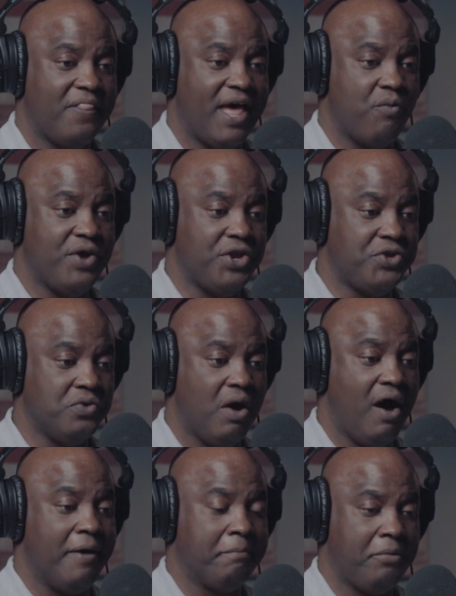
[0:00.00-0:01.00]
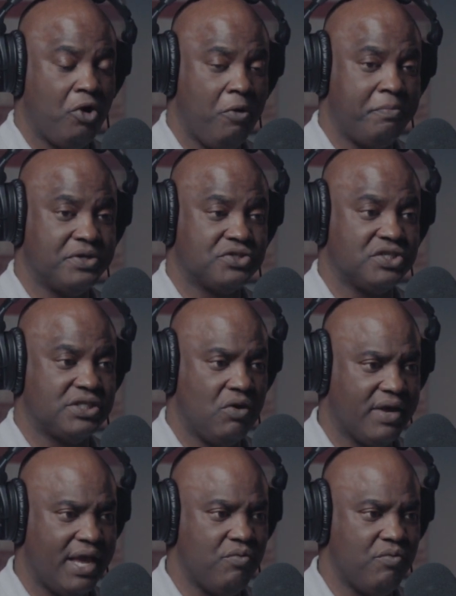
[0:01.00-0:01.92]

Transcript: that we do on purpose to say, okay,